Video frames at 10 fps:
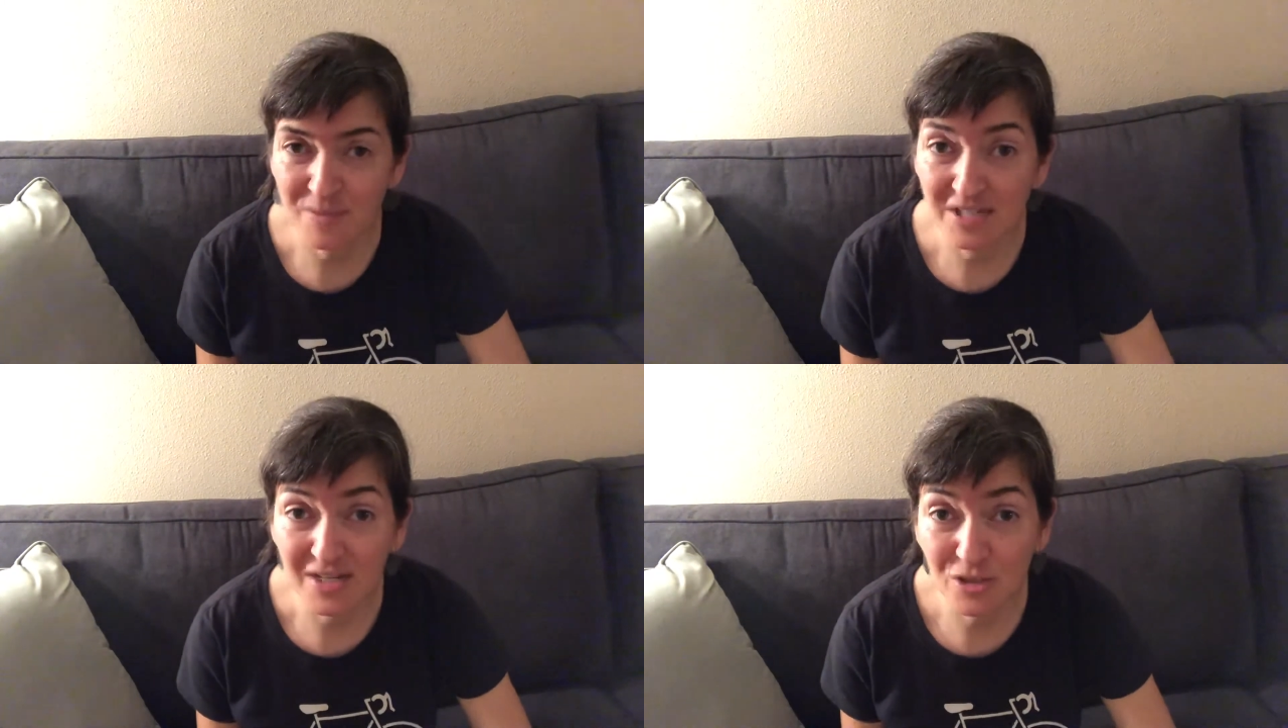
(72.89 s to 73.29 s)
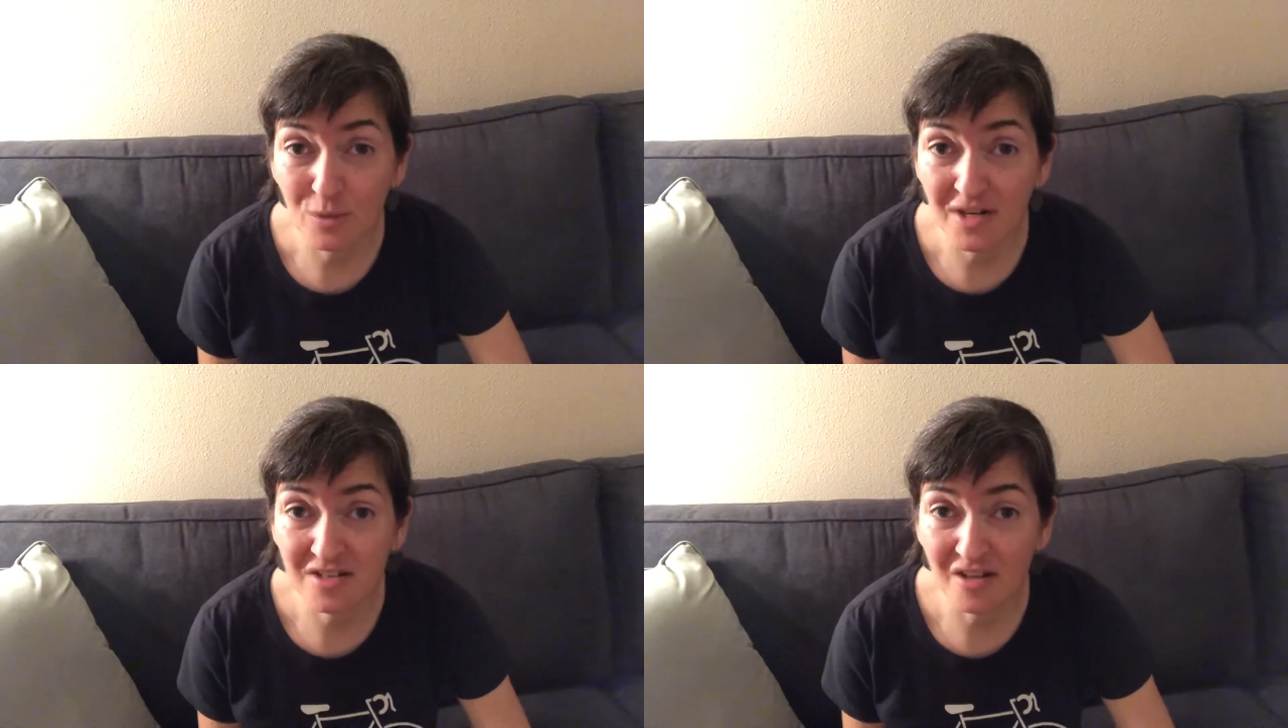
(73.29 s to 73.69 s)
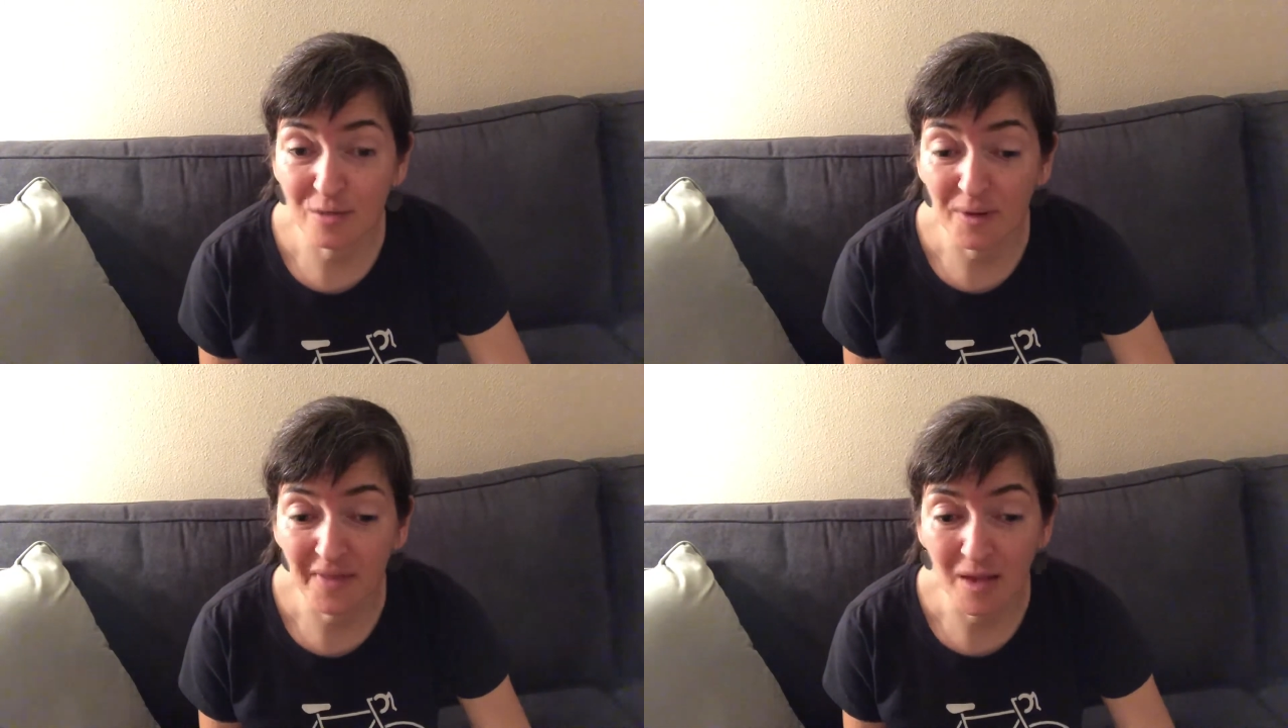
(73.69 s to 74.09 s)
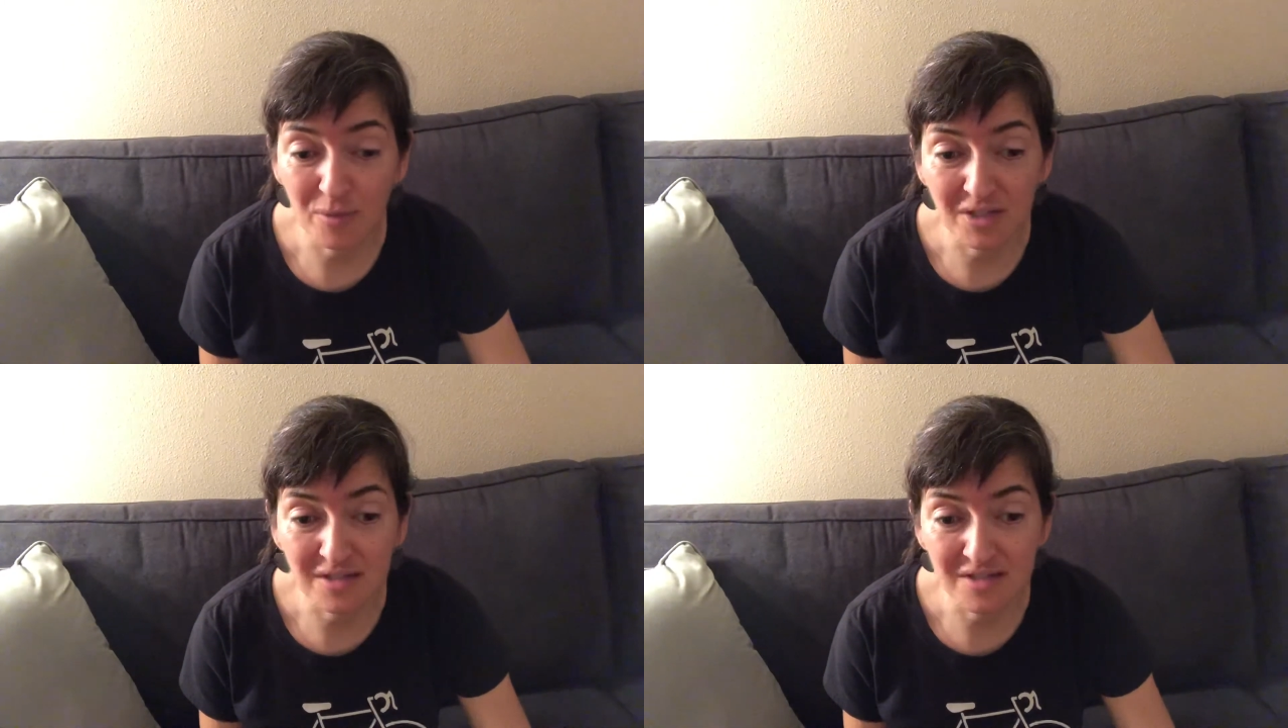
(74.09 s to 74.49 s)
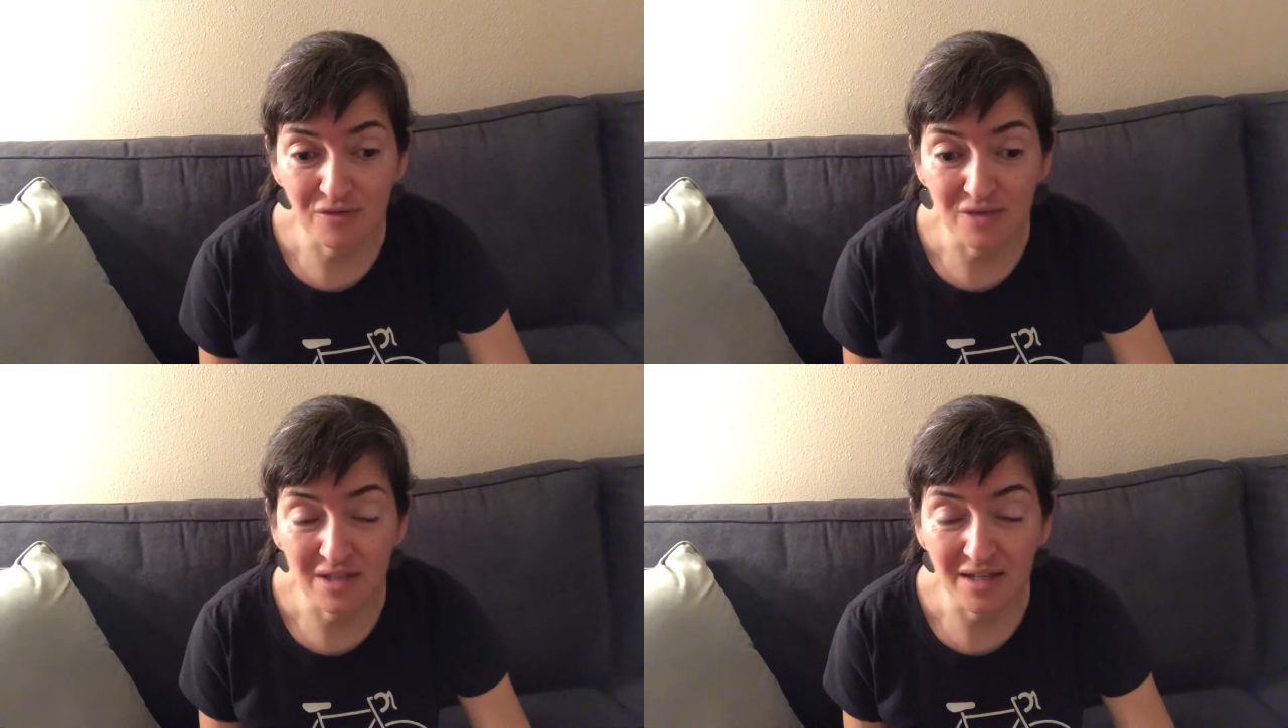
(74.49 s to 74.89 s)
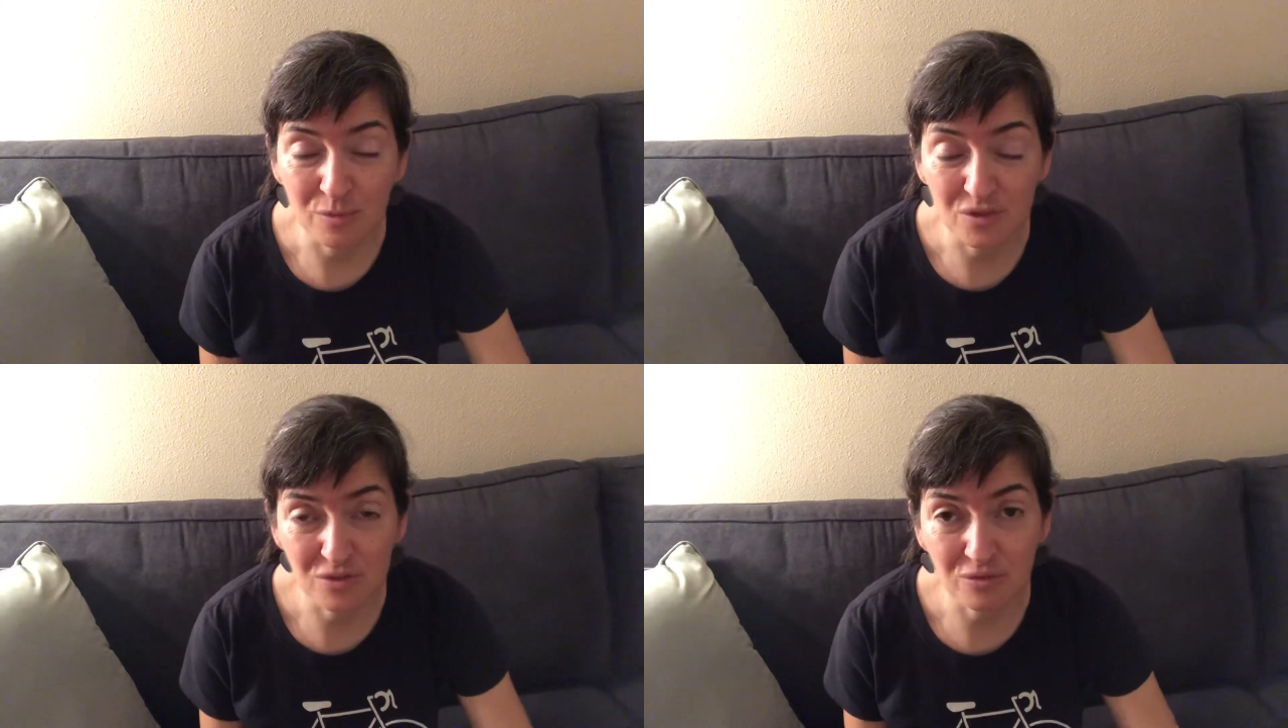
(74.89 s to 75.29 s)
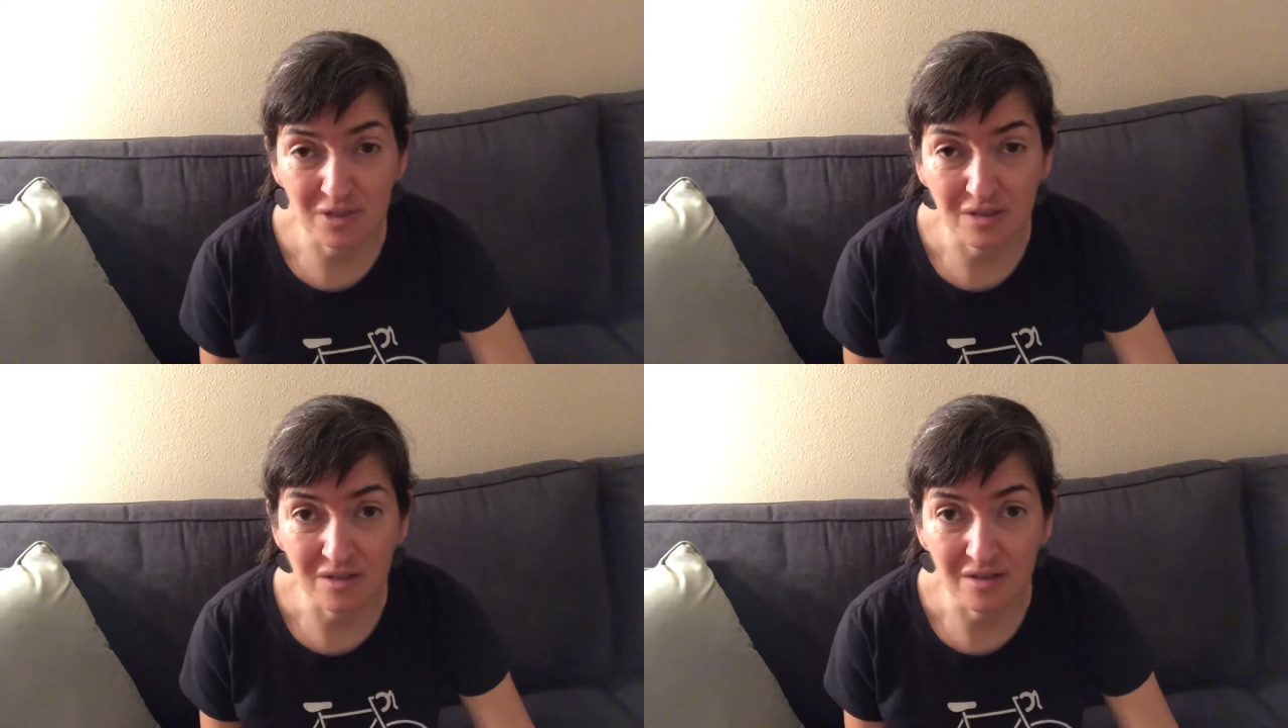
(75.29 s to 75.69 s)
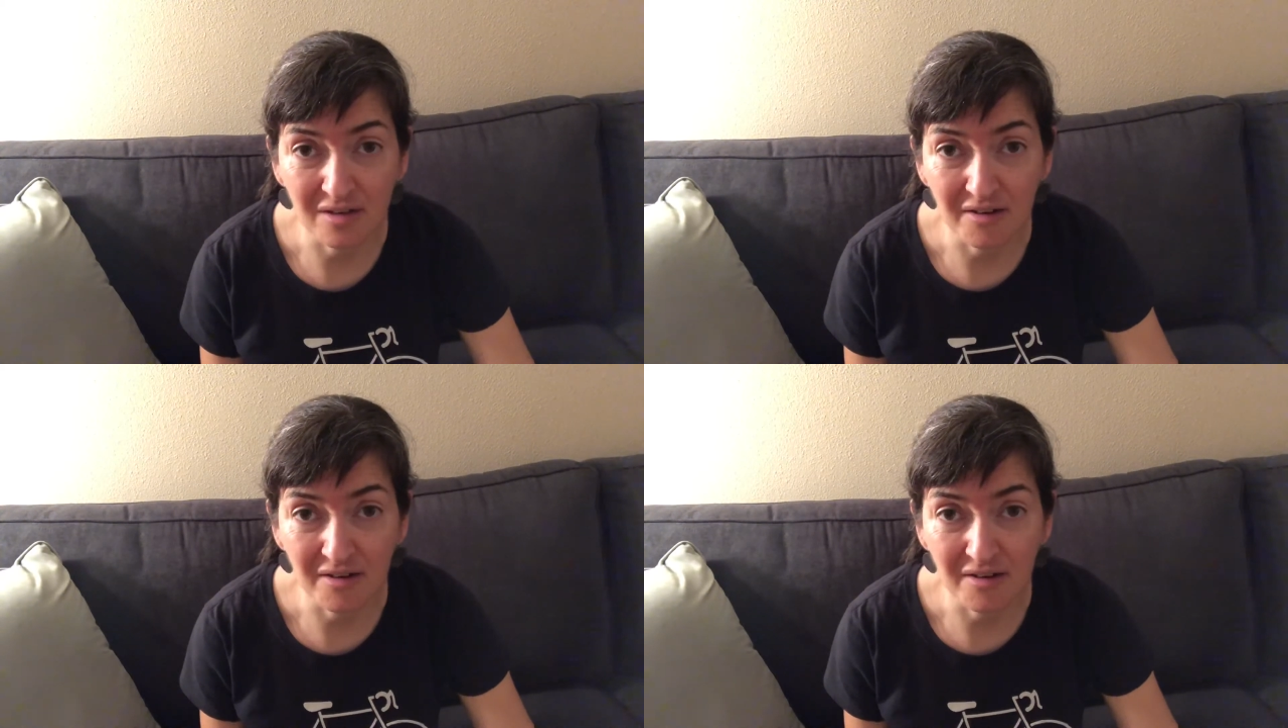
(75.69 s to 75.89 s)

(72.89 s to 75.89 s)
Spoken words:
and I do want to talk about that because I feel like it was a really good